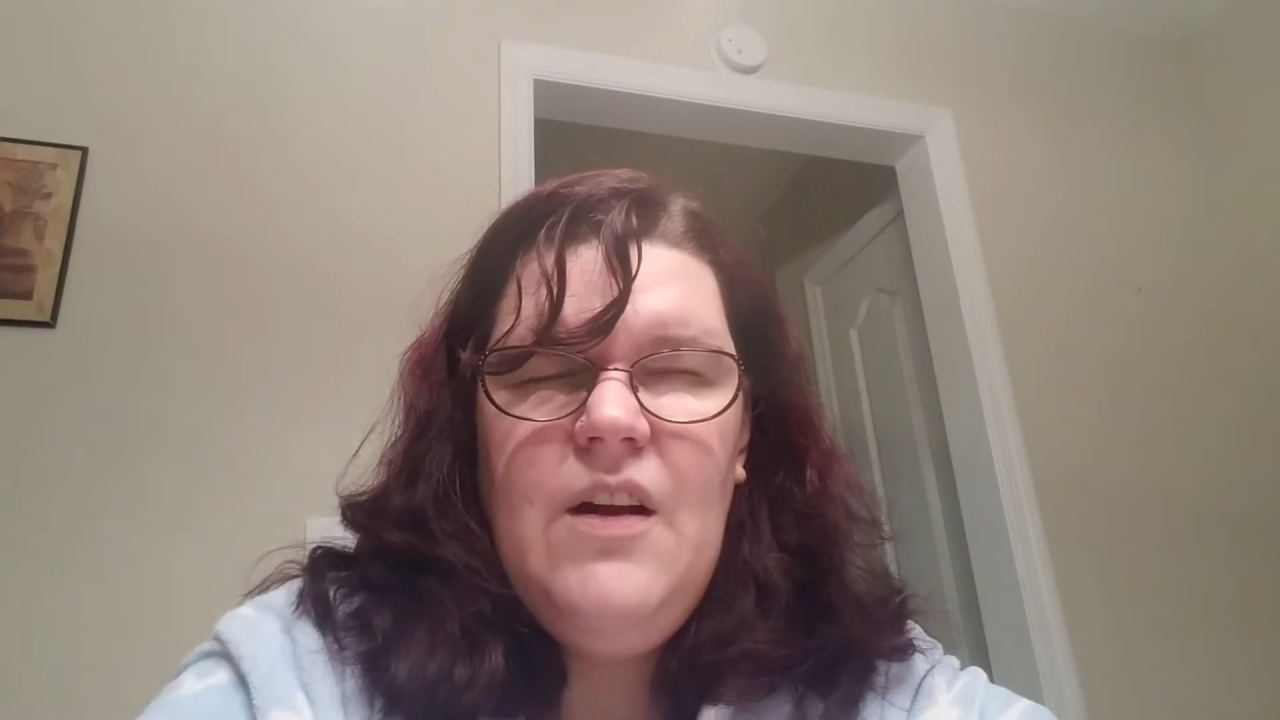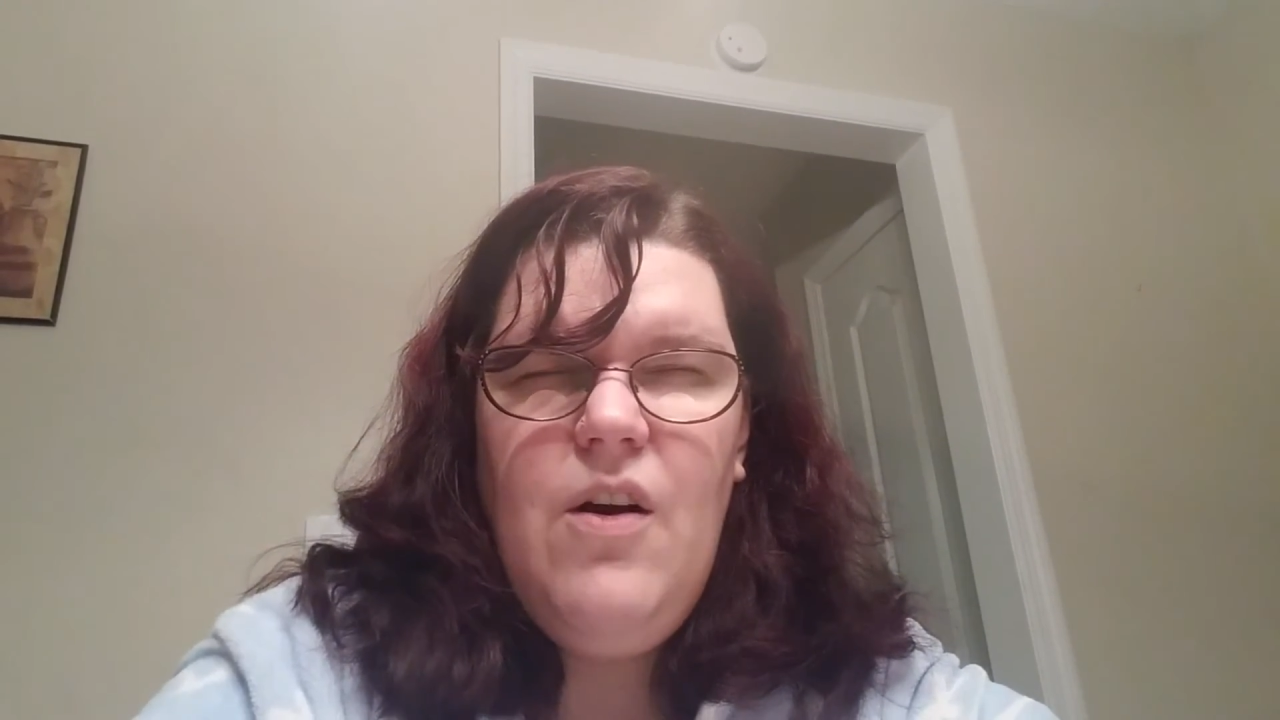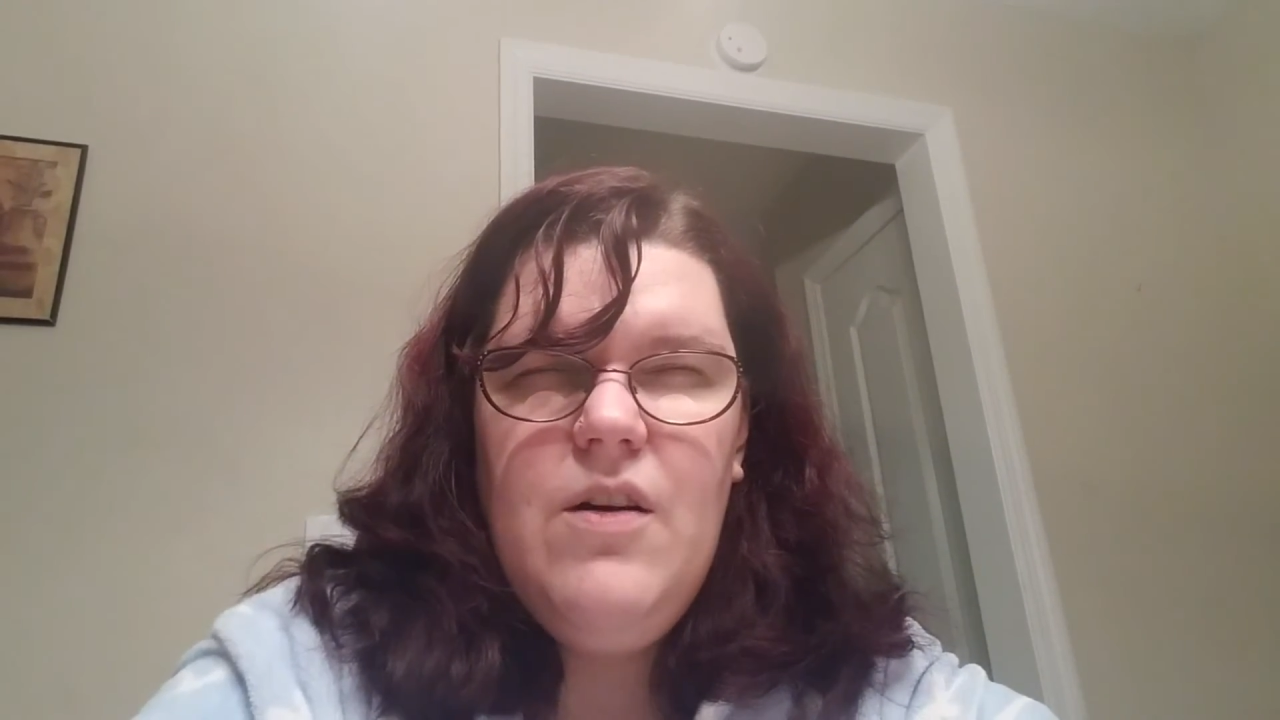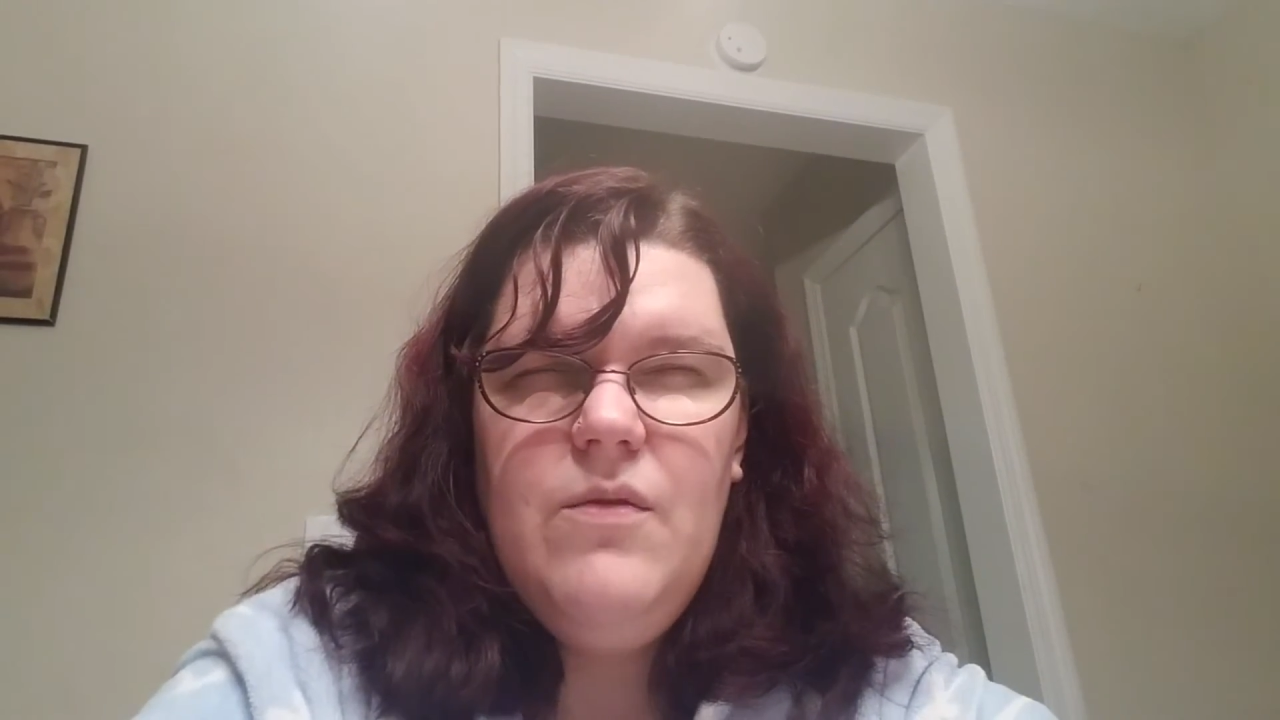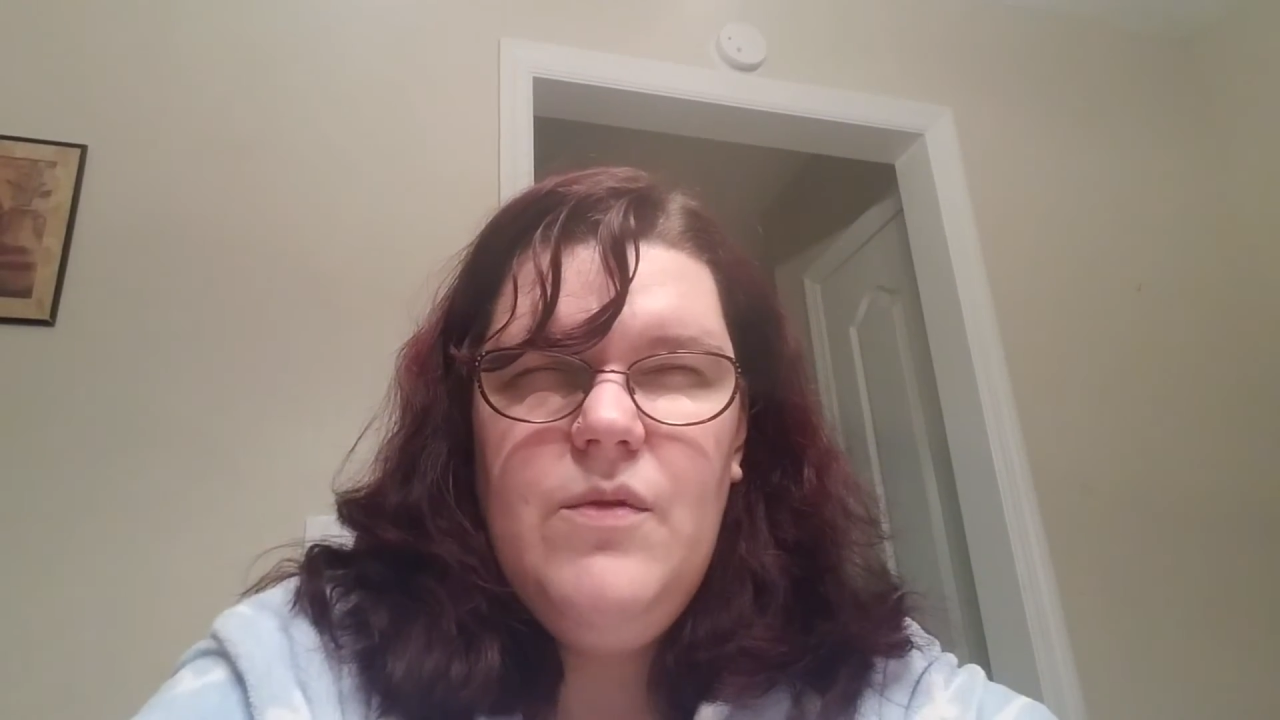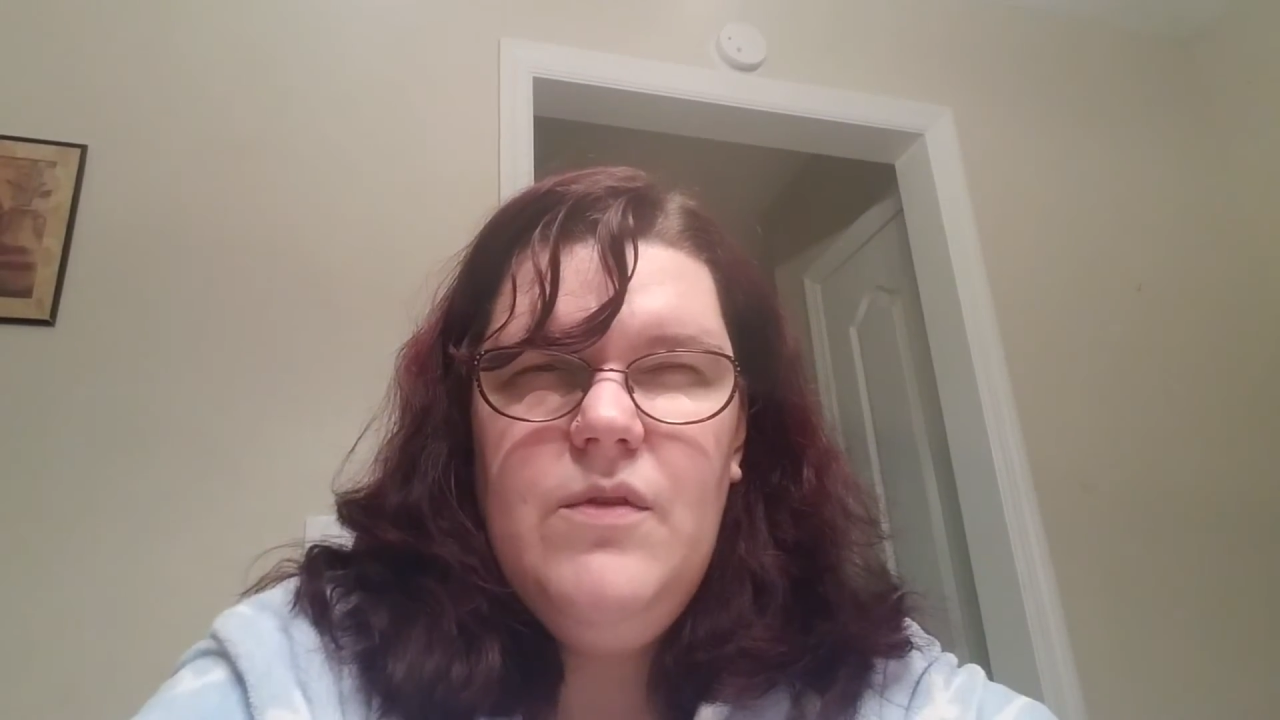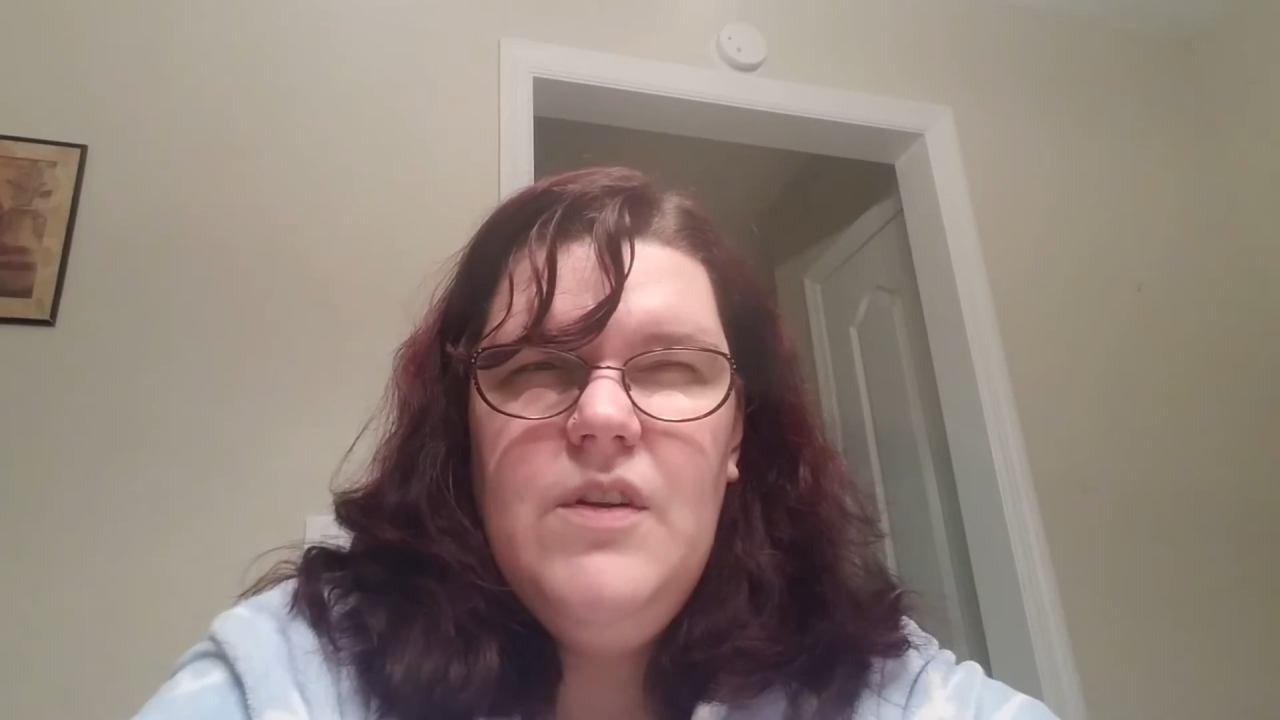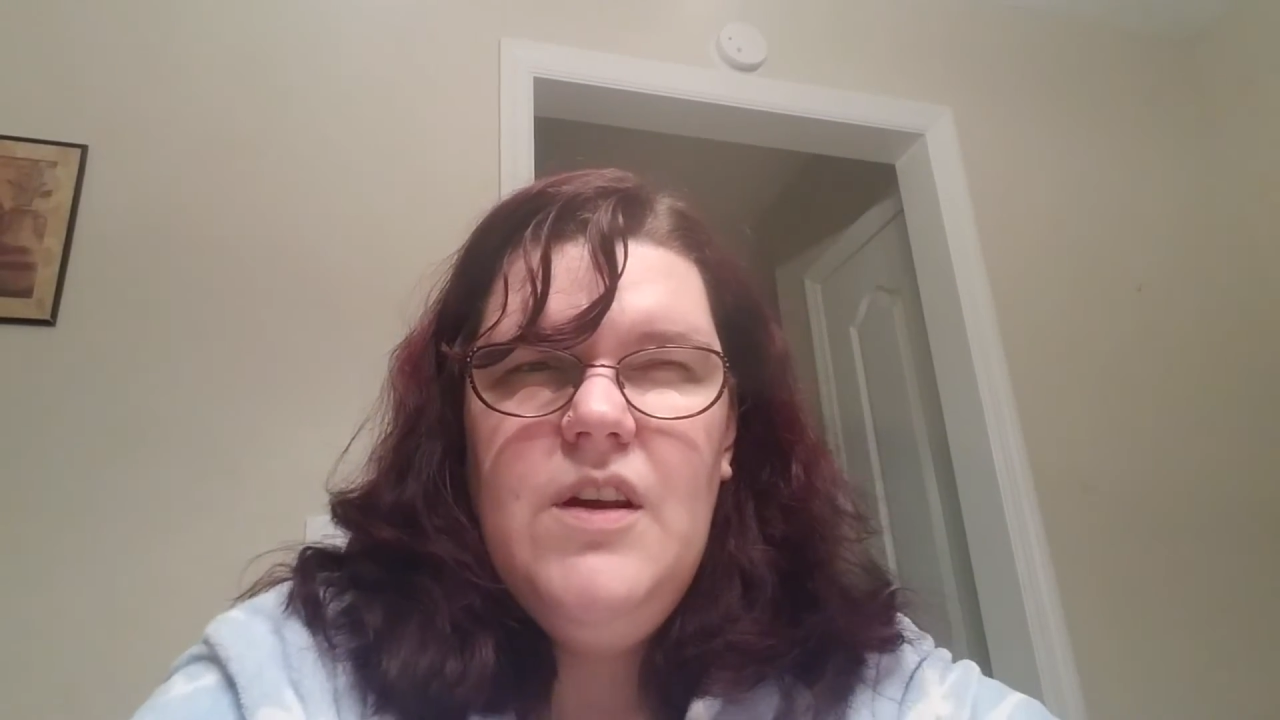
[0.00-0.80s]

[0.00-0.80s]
Or